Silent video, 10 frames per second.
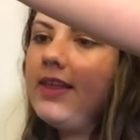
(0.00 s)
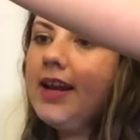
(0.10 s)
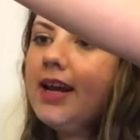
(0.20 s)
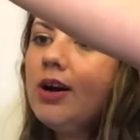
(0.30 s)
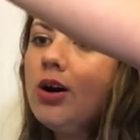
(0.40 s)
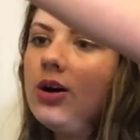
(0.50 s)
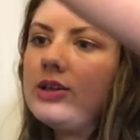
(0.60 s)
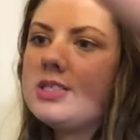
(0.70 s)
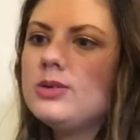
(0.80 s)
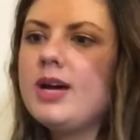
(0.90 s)
then I
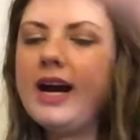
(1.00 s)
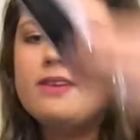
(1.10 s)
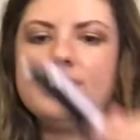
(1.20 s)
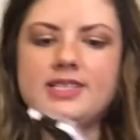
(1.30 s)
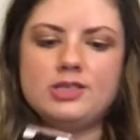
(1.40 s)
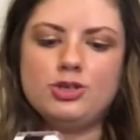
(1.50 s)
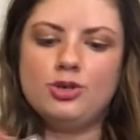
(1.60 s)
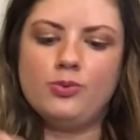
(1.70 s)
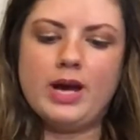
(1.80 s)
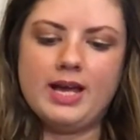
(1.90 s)
also have this new
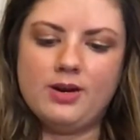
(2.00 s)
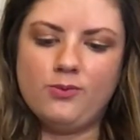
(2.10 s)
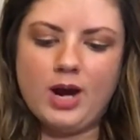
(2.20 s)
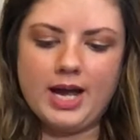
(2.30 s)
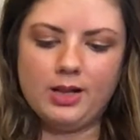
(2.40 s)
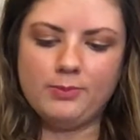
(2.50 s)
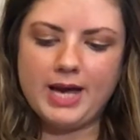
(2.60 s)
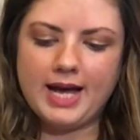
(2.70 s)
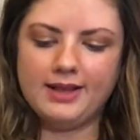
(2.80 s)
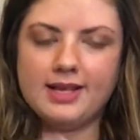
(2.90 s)
Wet n Wild
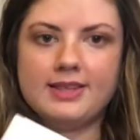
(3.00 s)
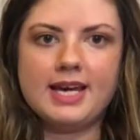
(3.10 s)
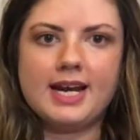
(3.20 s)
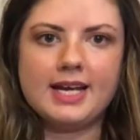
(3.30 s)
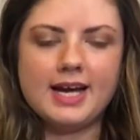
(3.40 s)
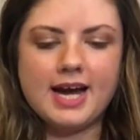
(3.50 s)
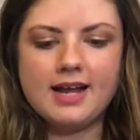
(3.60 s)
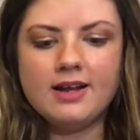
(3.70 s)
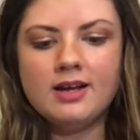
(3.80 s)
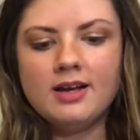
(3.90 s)
palette that I got
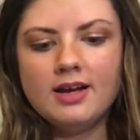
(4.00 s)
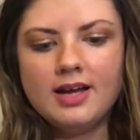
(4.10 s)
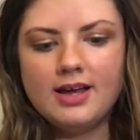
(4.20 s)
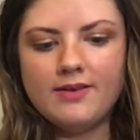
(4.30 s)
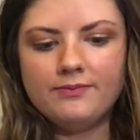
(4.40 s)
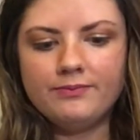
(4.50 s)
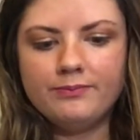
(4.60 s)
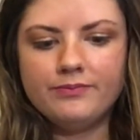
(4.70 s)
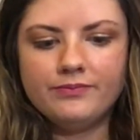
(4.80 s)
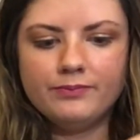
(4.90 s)

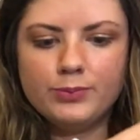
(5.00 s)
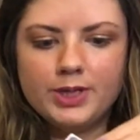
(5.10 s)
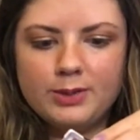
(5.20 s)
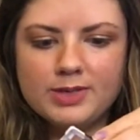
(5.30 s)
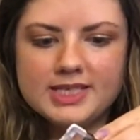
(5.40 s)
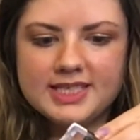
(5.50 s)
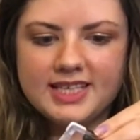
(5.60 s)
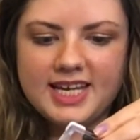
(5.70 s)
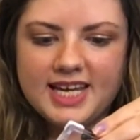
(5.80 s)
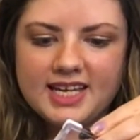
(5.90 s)
pretty
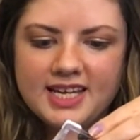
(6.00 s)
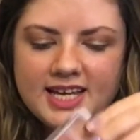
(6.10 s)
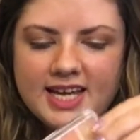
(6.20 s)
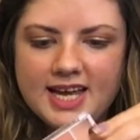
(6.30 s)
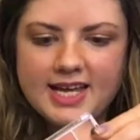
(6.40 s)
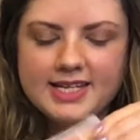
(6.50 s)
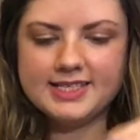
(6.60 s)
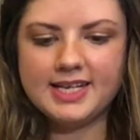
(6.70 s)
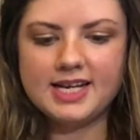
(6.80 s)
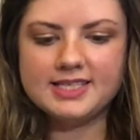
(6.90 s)
recently, and it's
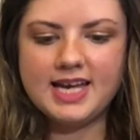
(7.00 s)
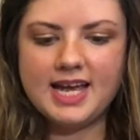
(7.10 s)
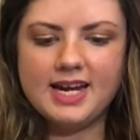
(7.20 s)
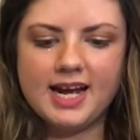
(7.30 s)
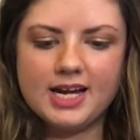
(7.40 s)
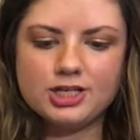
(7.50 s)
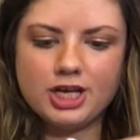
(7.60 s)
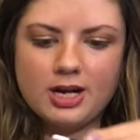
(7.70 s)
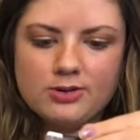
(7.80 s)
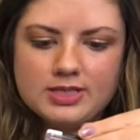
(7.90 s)
got 10
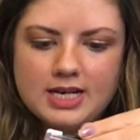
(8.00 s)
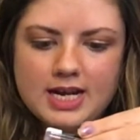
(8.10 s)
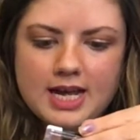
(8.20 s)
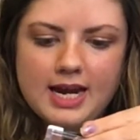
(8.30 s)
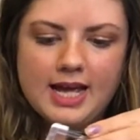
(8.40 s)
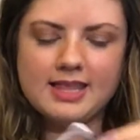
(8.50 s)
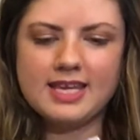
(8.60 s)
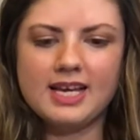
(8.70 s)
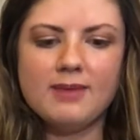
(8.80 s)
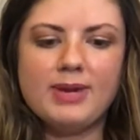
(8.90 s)
eyeshadows in it, and I
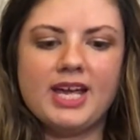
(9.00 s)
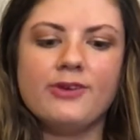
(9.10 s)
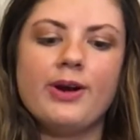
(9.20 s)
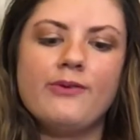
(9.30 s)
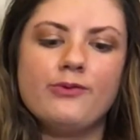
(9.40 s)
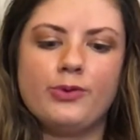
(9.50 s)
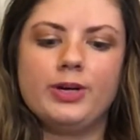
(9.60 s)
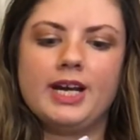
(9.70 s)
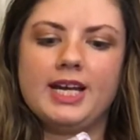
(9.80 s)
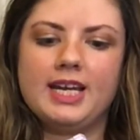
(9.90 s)
think I paid around
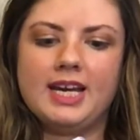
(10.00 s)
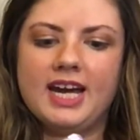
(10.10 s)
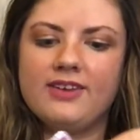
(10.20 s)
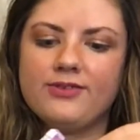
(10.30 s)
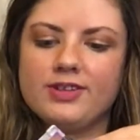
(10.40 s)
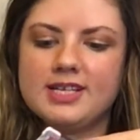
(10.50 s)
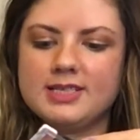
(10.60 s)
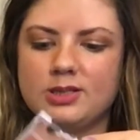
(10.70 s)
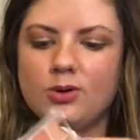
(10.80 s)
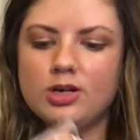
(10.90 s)
$4.99 for this,
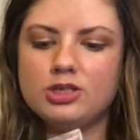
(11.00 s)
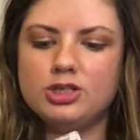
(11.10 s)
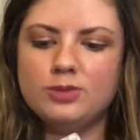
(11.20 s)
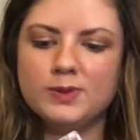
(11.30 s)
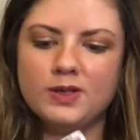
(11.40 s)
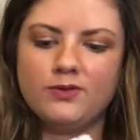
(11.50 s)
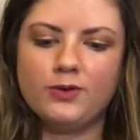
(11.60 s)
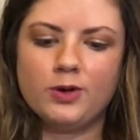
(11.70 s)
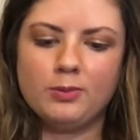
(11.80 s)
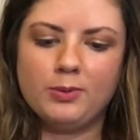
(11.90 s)
so a super
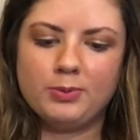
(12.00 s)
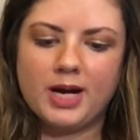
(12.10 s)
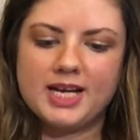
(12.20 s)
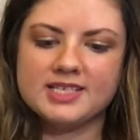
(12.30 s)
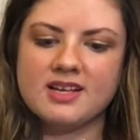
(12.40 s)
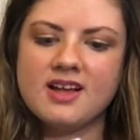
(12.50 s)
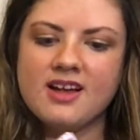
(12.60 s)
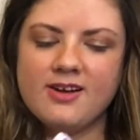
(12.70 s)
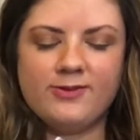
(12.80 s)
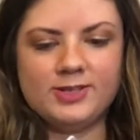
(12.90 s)
affordable price
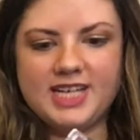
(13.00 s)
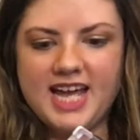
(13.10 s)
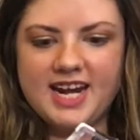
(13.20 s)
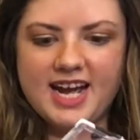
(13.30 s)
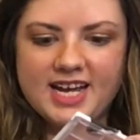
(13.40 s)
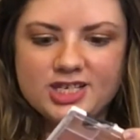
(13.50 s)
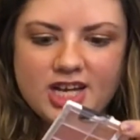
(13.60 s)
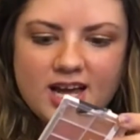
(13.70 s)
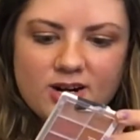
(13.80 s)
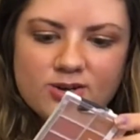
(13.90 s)
for 10
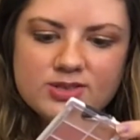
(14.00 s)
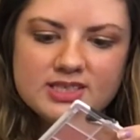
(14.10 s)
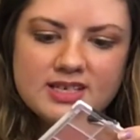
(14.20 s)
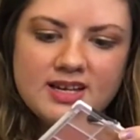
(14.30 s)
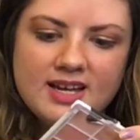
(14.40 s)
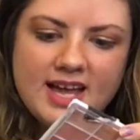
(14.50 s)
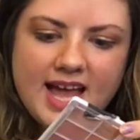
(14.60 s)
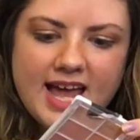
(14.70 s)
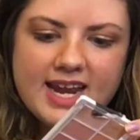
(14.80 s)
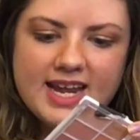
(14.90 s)
eyeshadows.
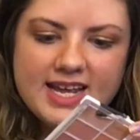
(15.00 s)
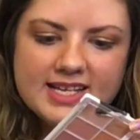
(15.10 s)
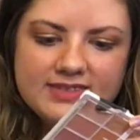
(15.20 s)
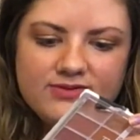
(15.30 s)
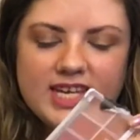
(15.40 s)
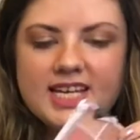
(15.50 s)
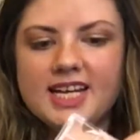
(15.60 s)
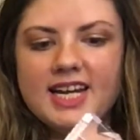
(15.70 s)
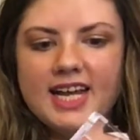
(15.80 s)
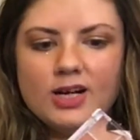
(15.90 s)
And it is
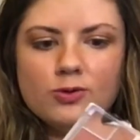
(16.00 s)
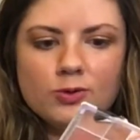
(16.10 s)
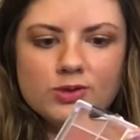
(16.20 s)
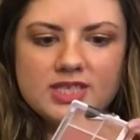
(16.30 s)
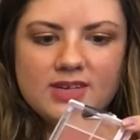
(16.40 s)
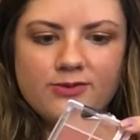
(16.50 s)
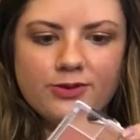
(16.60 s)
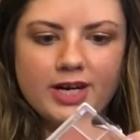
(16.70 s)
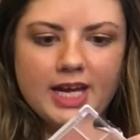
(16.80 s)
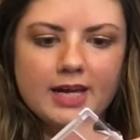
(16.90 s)
vegan and cruelty
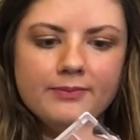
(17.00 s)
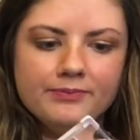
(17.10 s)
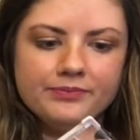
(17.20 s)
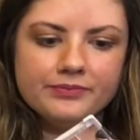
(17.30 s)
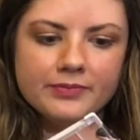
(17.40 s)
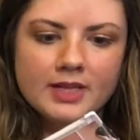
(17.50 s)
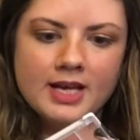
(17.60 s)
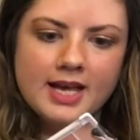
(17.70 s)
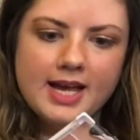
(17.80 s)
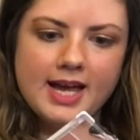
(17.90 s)
free,
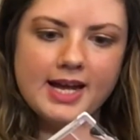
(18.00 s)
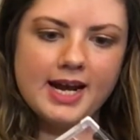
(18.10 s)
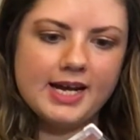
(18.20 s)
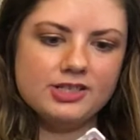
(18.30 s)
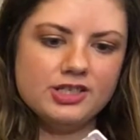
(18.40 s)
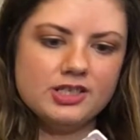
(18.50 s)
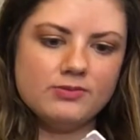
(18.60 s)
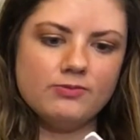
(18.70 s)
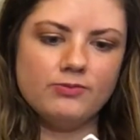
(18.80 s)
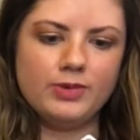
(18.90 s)
and I just
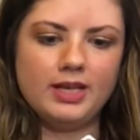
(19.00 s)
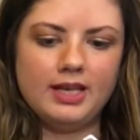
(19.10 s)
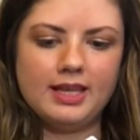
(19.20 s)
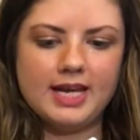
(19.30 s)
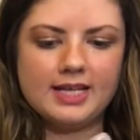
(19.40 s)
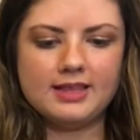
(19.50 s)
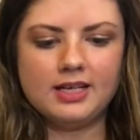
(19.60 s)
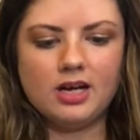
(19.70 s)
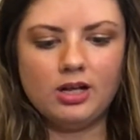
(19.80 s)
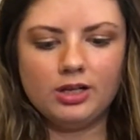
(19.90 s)
really like the
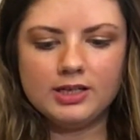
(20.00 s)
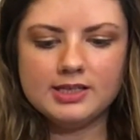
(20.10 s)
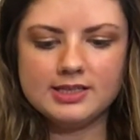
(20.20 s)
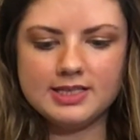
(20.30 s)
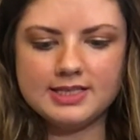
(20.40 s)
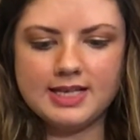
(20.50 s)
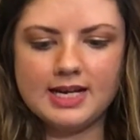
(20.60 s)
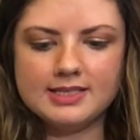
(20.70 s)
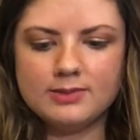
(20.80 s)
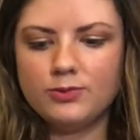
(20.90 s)
colors. It's got
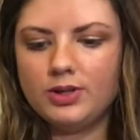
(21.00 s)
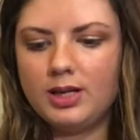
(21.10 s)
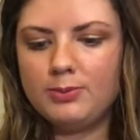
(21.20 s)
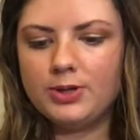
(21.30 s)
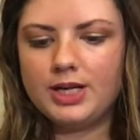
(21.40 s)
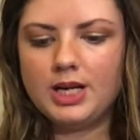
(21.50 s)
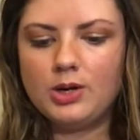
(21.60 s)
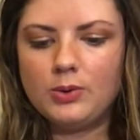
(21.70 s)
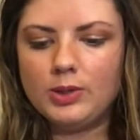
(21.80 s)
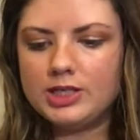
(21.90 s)
some really pretty
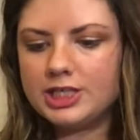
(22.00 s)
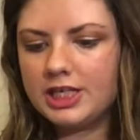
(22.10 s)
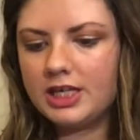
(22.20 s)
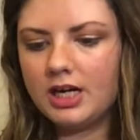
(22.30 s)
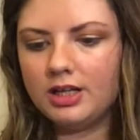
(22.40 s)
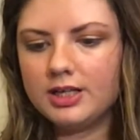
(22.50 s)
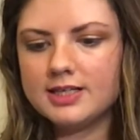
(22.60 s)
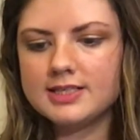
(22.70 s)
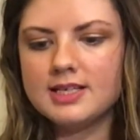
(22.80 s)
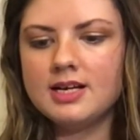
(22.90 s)
orangey
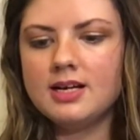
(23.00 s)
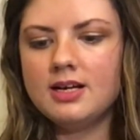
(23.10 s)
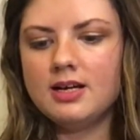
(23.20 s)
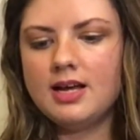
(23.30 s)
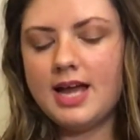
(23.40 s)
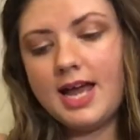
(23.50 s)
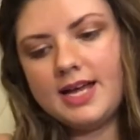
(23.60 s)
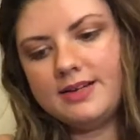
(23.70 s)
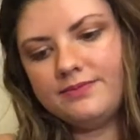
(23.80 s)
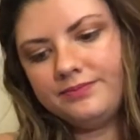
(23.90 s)
colors,
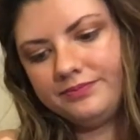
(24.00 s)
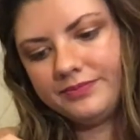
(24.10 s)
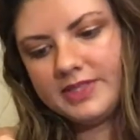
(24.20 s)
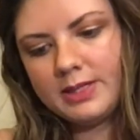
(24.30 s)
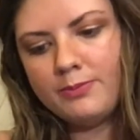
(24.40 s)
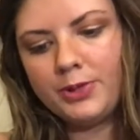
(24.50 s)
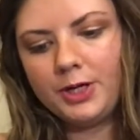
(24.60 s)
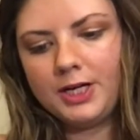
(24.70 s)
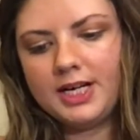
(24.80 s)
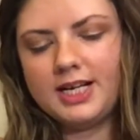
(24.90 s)
and some
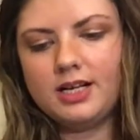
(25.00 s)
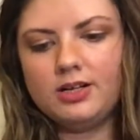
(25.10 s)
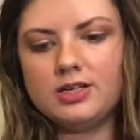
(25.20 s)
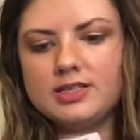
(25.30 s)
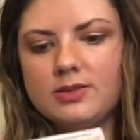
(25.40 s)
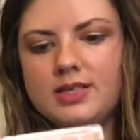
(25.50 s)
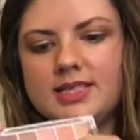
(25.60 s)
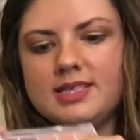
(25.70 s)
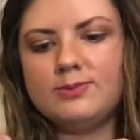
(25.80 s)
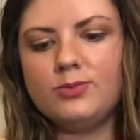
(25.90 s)
burgundy colors. So this
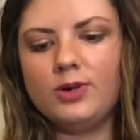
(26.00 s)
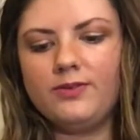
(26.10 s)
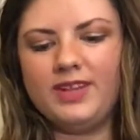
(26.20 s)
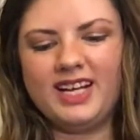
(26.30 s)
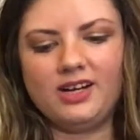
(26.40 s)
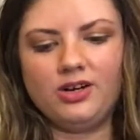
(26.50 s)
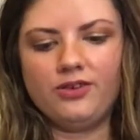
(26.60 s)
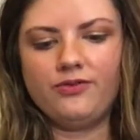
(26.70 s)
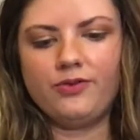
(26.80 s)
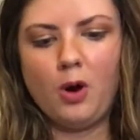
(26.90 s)
is more of like a
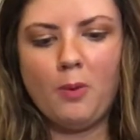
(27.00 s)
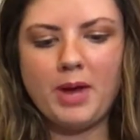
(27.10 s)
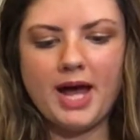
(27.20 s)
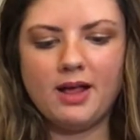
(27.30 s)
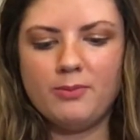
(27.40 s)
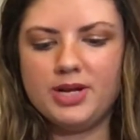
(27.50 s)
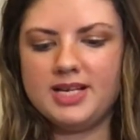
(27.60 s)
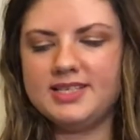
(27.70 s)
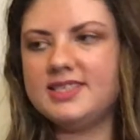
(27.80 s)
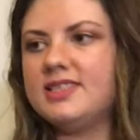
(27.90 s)
good fall palette, but
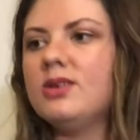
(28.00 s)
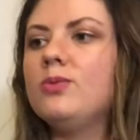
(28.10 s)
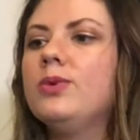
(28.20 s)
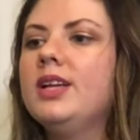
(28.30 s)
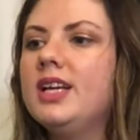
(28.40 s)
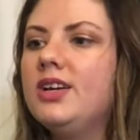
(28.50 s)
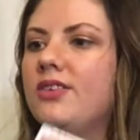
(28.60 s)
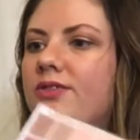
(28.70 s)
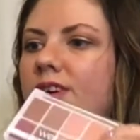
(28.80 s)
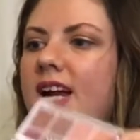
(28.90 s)
it's still really good for